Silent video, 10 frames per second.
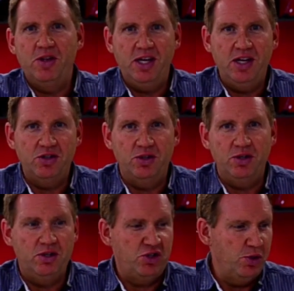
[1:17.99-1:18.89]
the
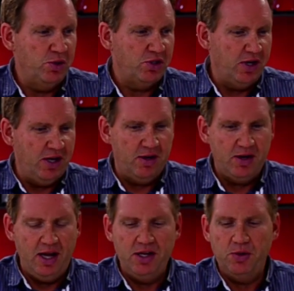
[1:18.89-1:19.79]
Angel juicer here,
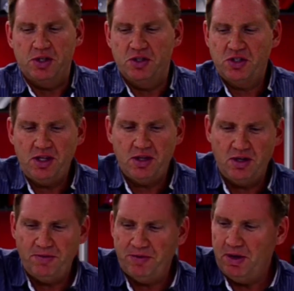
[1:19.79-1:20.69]
and you can see the
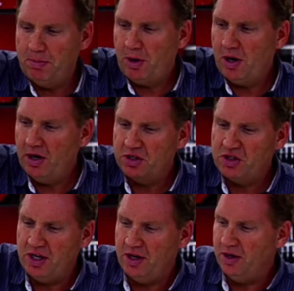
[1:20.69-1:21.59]
different parts
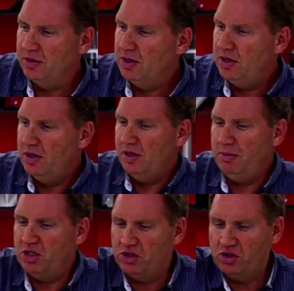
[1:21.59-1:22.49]
here. Let me
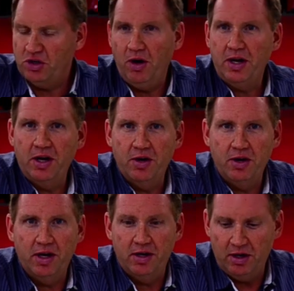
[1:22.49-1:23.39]
just start here
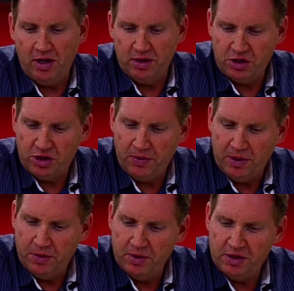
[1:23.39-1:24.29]
and I'll show
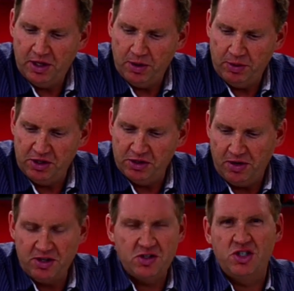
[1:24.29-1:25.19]
you and tell you what these are.
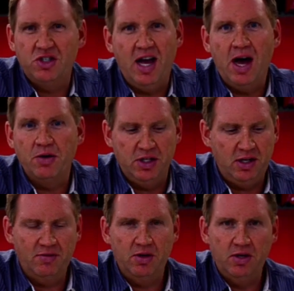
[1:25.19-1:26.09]
This is just the housing
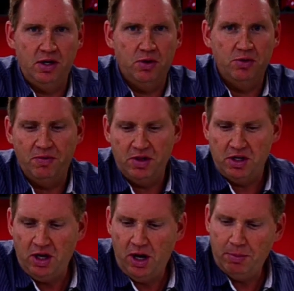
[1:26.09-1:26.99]
cover. It goes over the
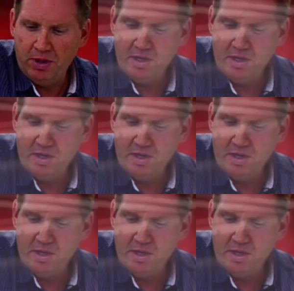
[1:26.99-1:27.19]
top,